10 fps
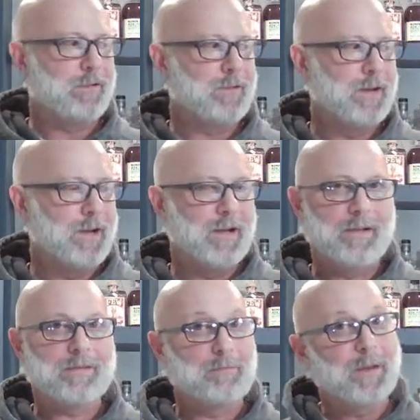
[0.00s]
the
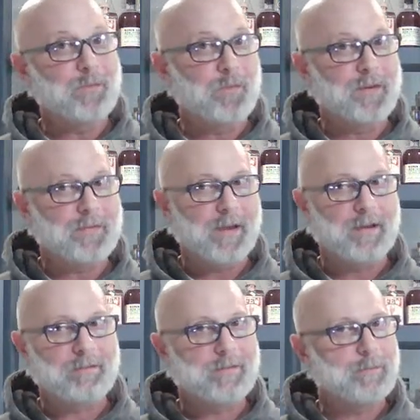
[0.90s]
bottle. Uh, sometimes it
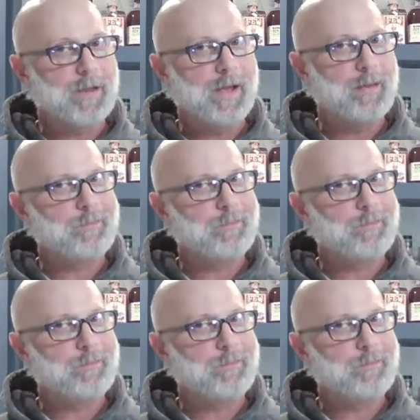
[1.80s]
works out.